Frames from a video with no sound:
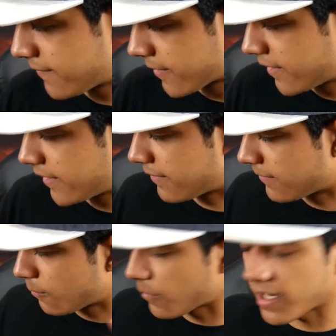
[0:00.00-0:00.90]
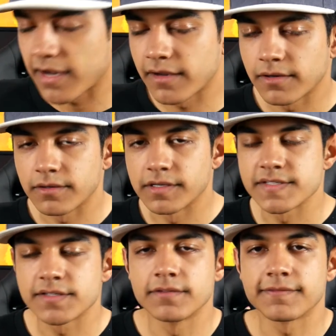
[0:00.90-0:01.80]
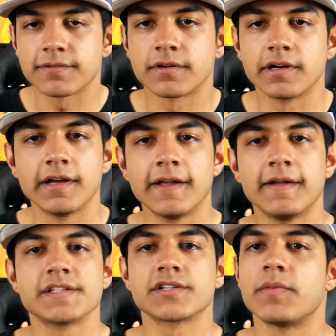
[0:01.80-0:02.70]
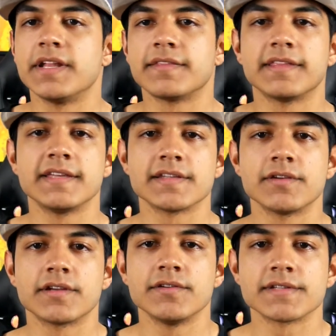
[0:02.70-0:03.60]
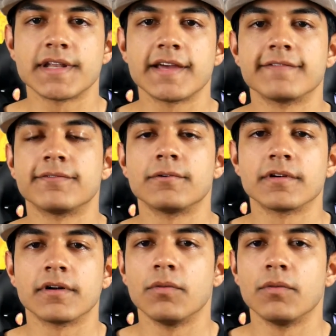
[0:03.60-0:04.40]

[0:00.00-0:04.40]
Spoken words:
cutting wire, it's good for so many things that you can use a knife for.